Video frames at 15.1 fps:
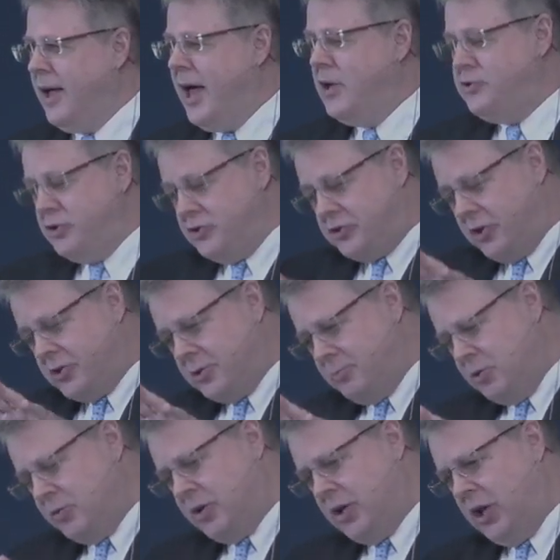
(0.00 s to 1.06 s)
As you start to
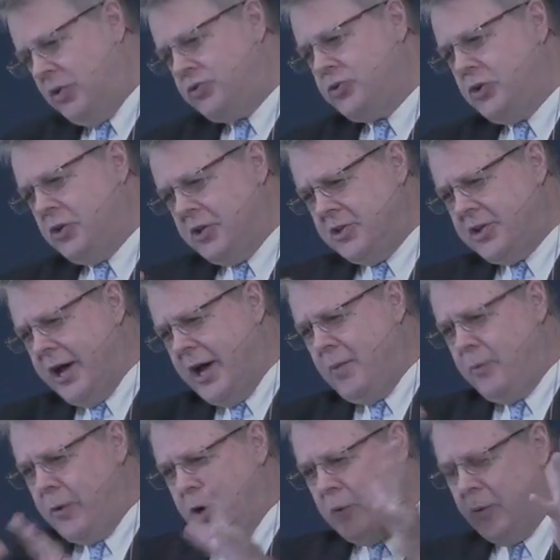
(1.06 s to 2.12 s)
move closer to the
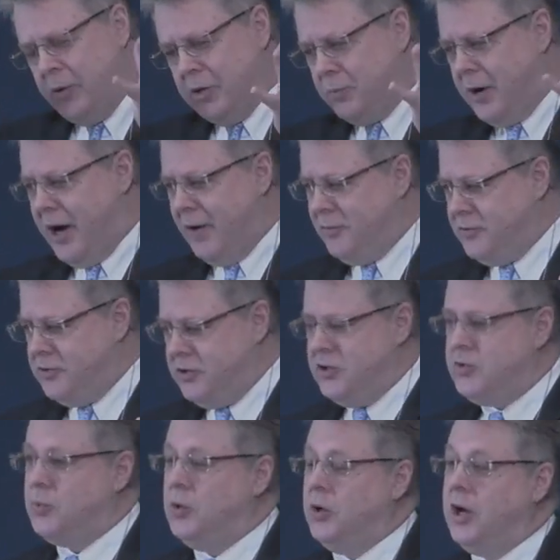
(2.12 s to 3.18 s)
time period when the
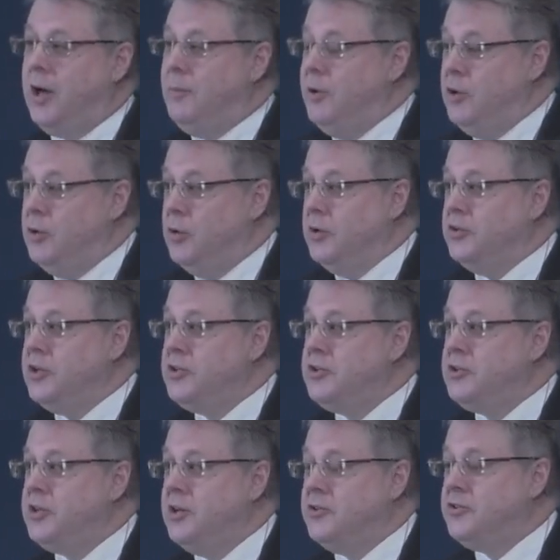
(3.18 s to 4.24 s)
prophecies will come into
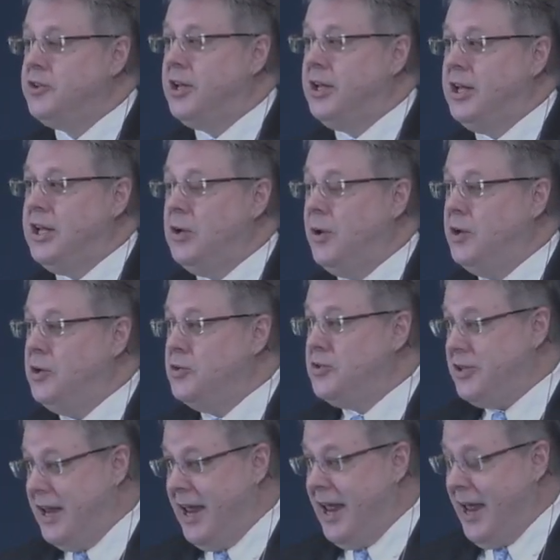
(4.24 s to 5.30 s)
existence, suddenly you
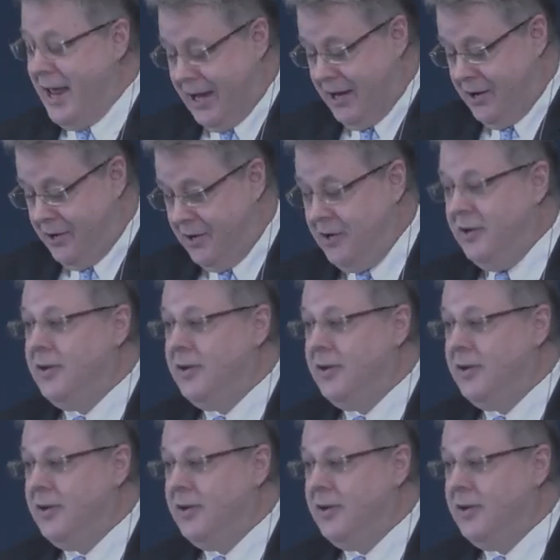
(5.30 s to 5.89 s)
understand